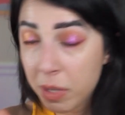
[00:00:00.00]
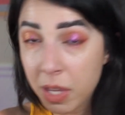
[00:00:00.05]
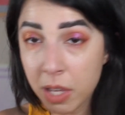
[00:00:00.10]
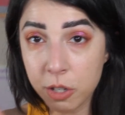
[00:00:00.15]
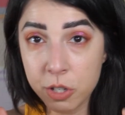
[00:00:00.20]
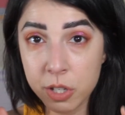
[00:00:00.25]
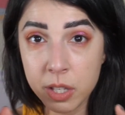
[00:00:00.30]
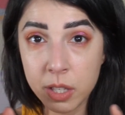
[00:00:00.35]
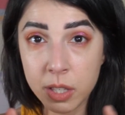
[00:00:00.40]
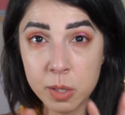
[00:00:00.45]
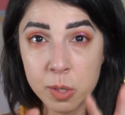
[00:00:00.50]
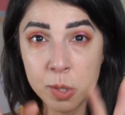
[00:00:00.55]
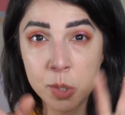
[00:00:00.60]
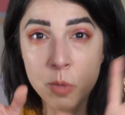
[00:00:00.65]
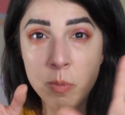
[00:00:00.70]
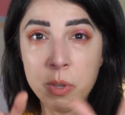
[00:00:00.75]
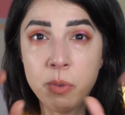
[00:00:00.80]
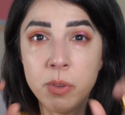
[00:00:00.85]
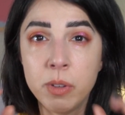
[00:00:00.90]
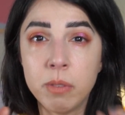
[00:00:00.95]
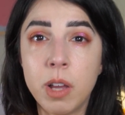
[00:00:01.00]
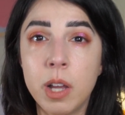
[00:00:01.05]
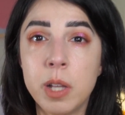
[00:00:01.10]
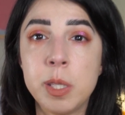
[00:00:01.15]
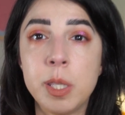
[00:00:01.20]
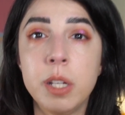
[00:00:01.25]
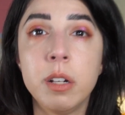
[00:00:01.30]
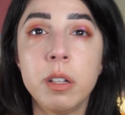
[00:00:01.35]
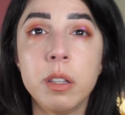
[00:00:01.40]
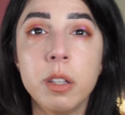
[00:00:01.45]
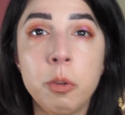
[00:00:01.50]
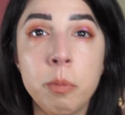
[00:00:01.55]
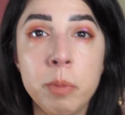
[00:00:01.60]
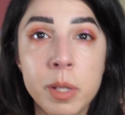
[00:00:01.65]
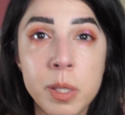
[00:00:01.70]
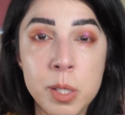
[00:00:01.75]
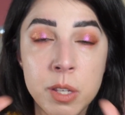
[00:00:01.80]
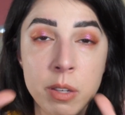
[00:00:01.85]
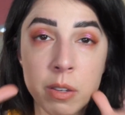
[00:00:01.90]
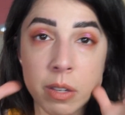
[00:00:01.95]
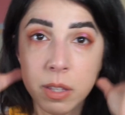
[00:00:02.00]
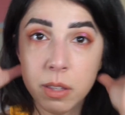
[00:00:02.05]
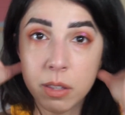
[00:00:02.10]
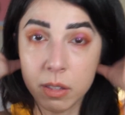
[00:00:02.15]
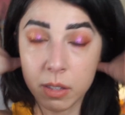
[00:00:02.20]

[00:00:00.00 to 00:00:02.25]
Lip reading: actually like zoom you guys in a little bit so you can